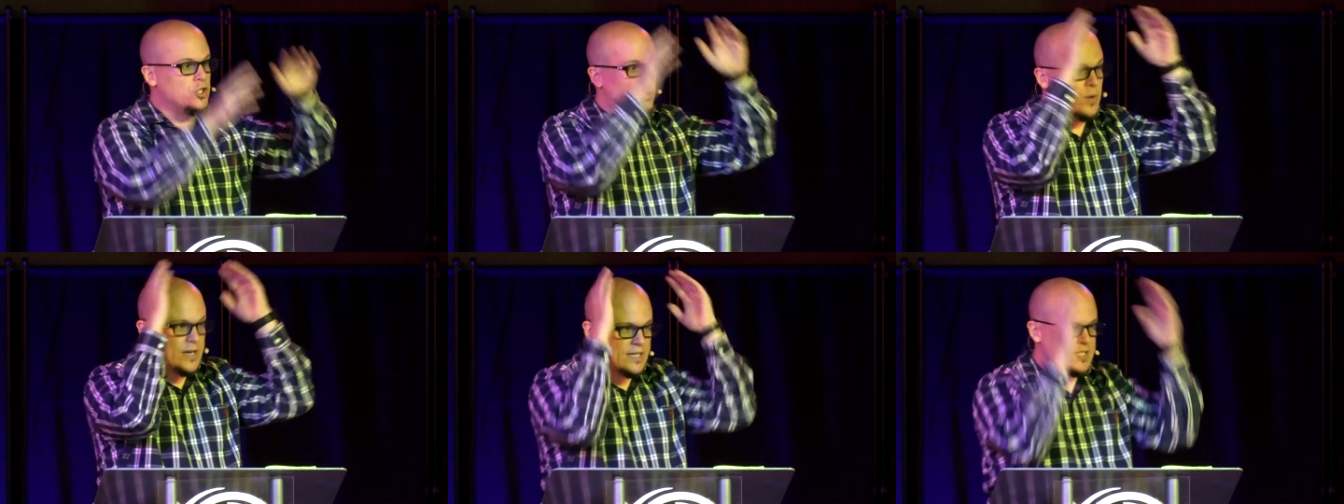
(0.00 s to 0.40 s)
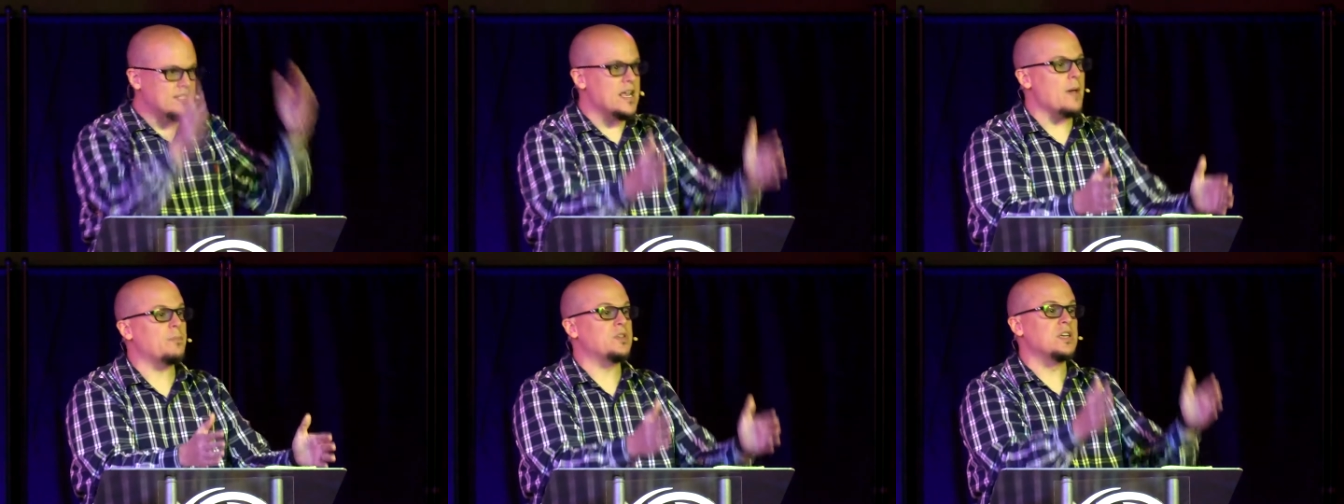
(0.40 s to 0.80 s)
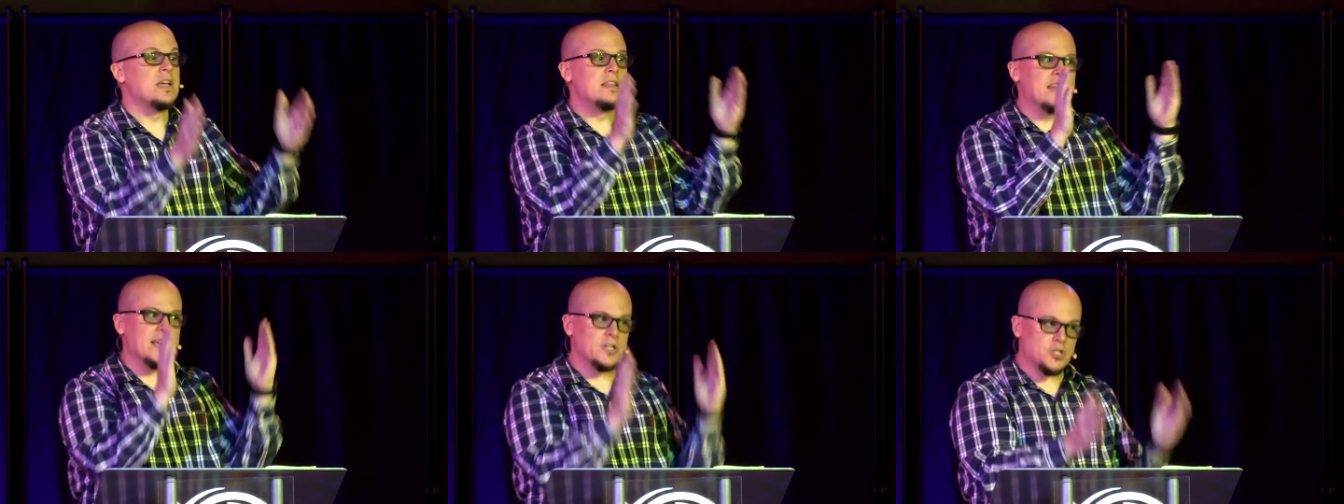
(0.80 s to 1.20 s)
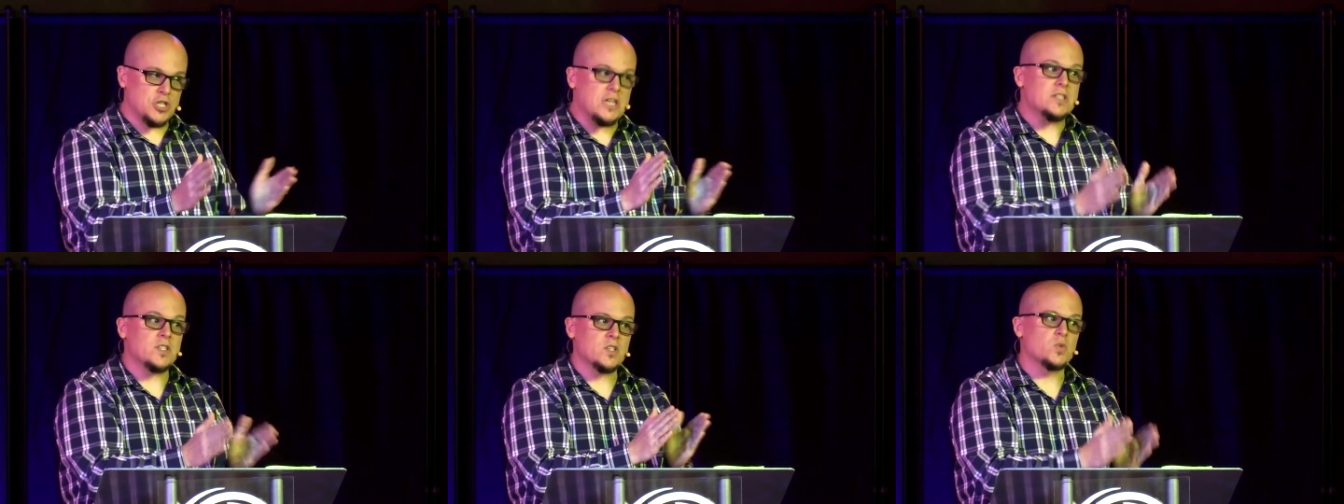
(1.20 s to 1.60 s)
to accept that
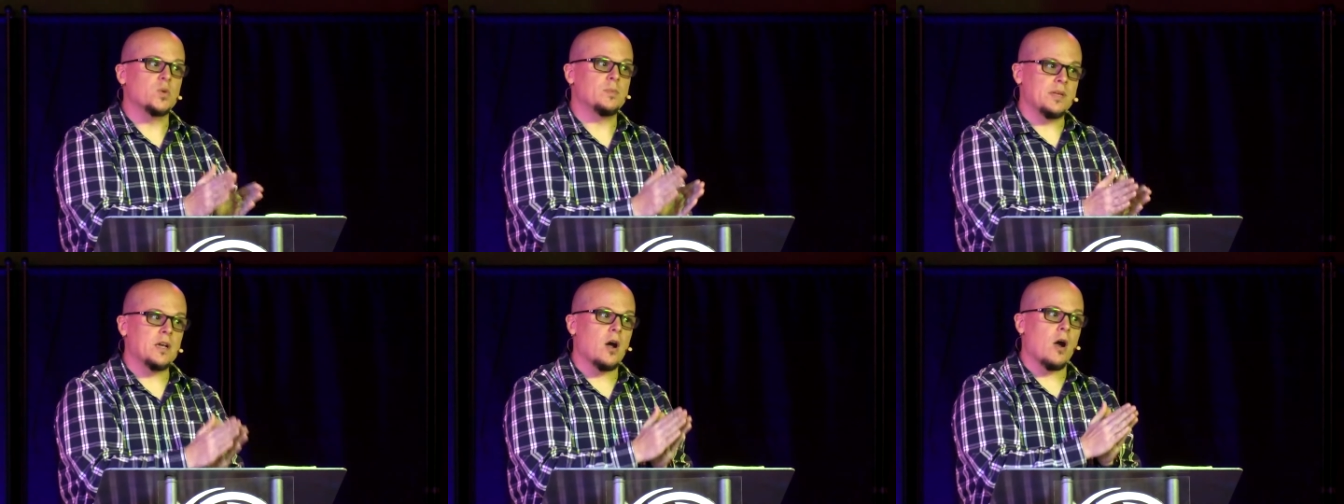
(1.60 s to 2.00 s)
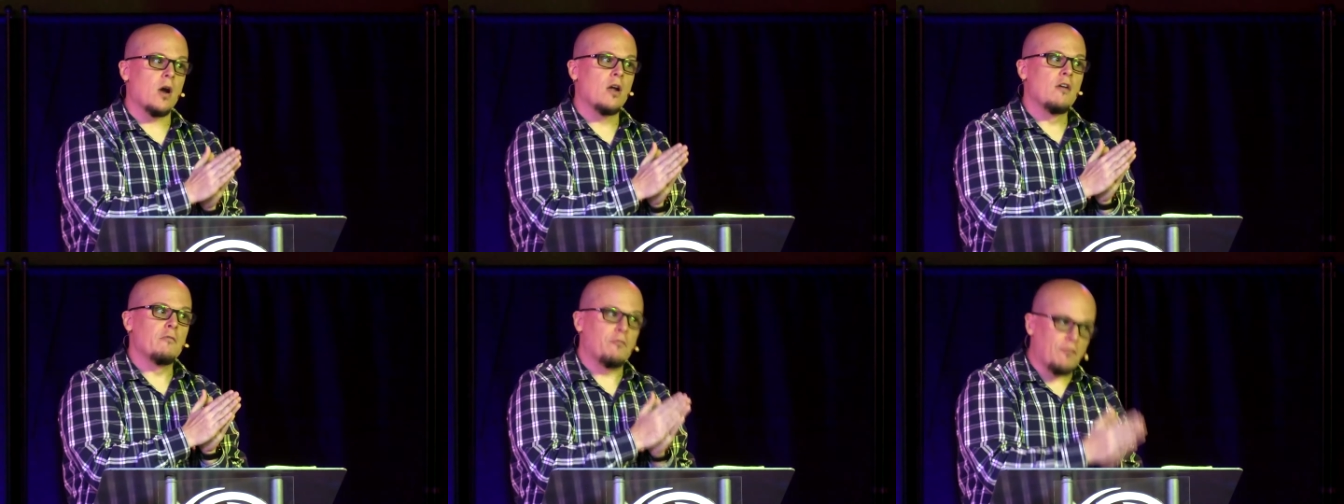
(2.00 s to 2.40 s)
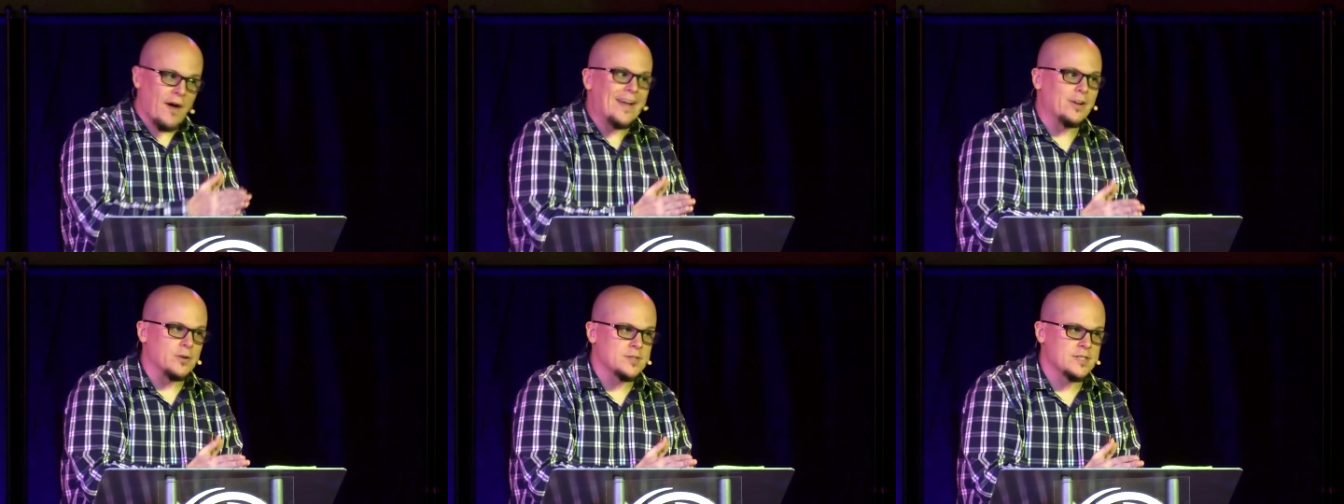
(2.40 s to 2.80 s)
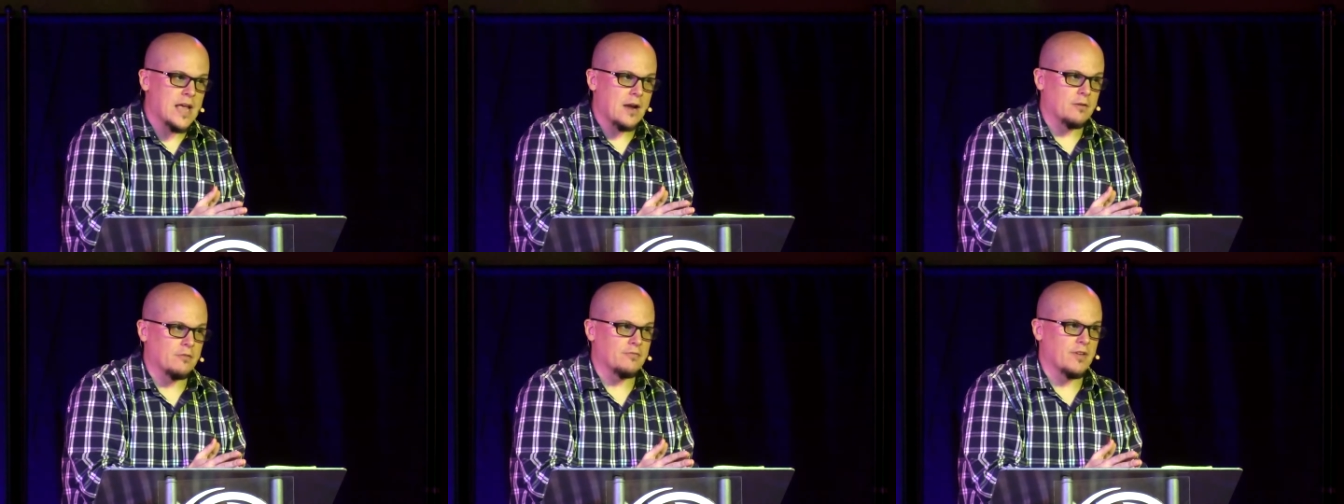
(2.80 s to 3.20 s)
Jesus would be our final
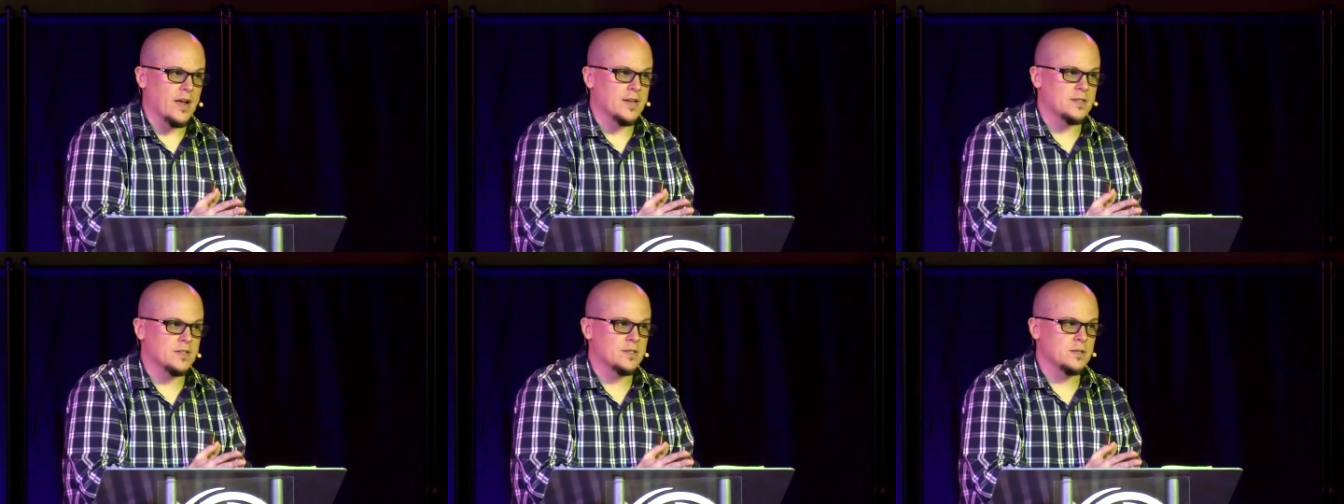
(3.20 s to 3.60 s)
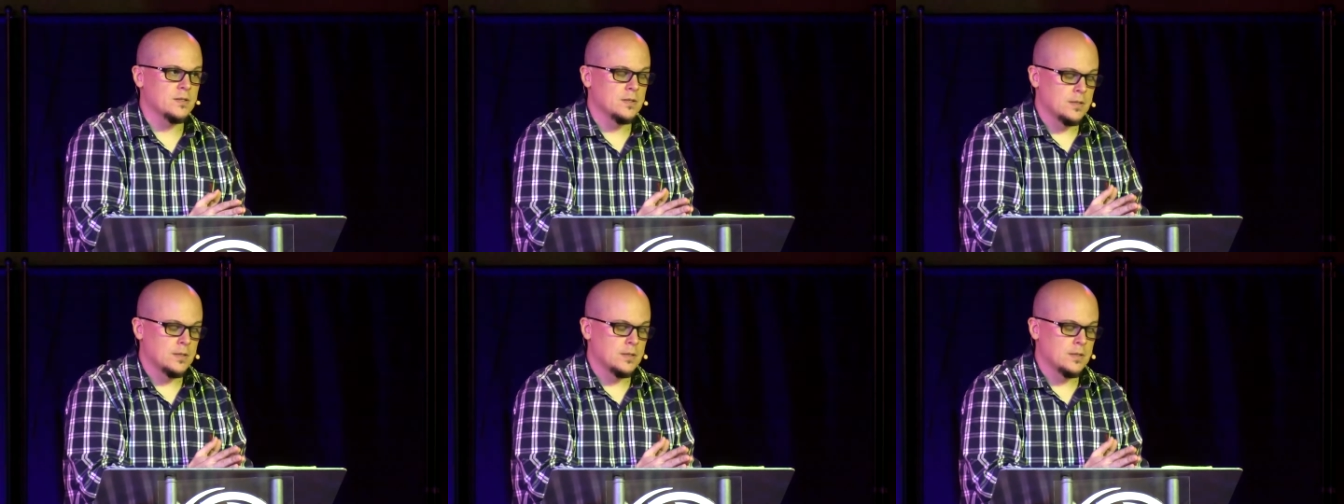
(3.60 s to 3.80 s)
sacrifice,